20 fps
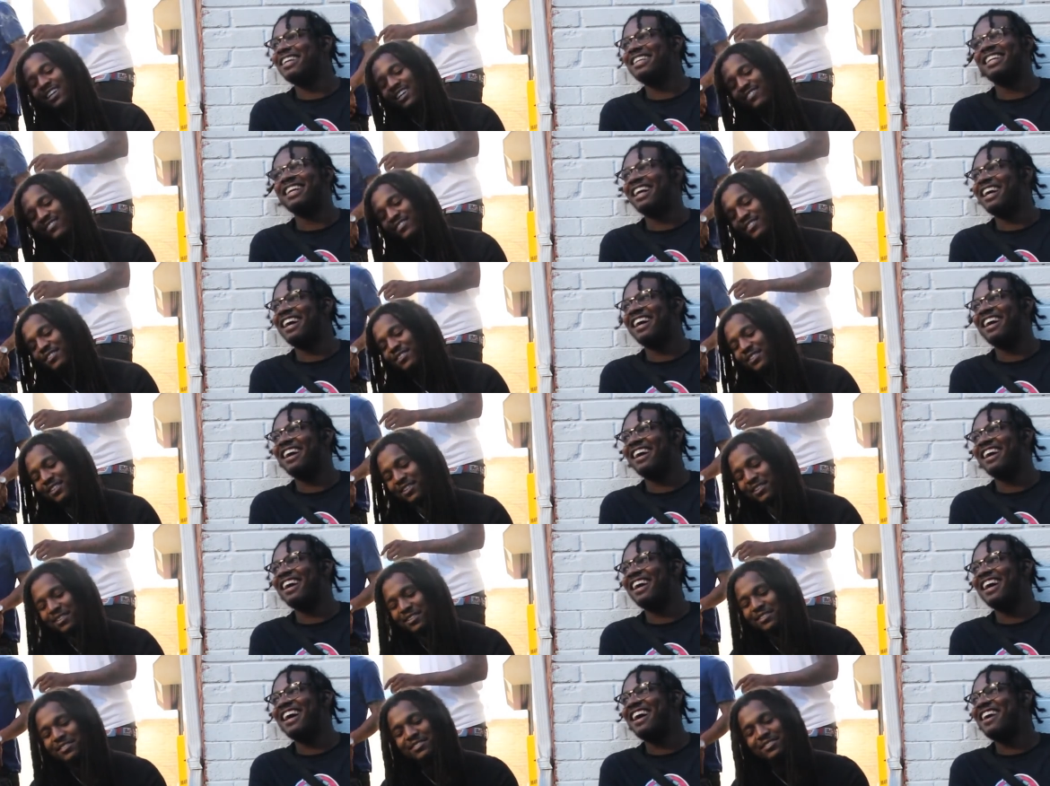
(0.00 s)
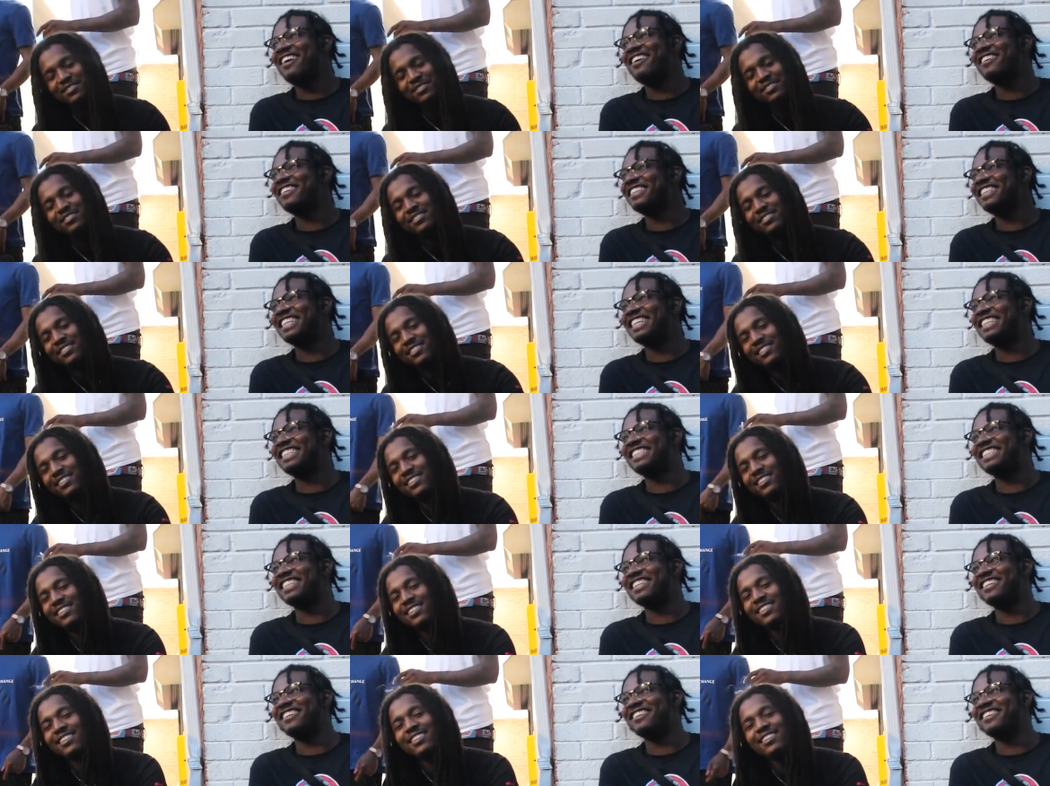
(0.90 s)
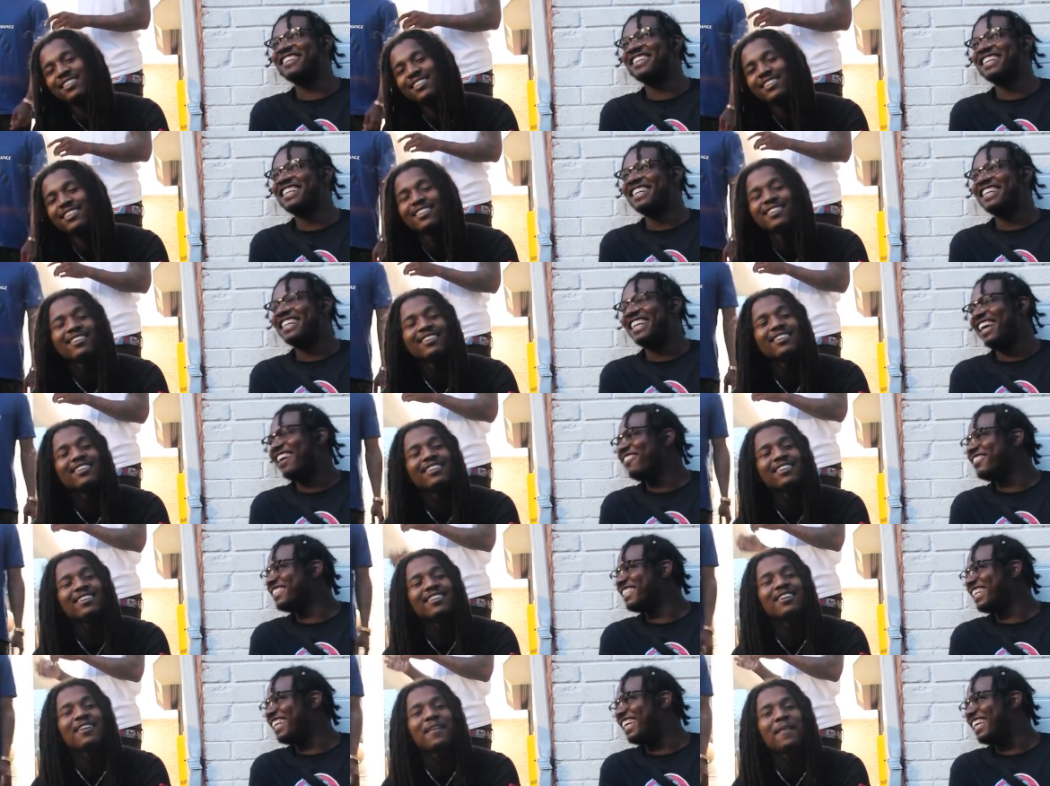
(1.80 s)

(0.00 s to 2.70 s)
Speaker 1: nah, I don't think so. They was like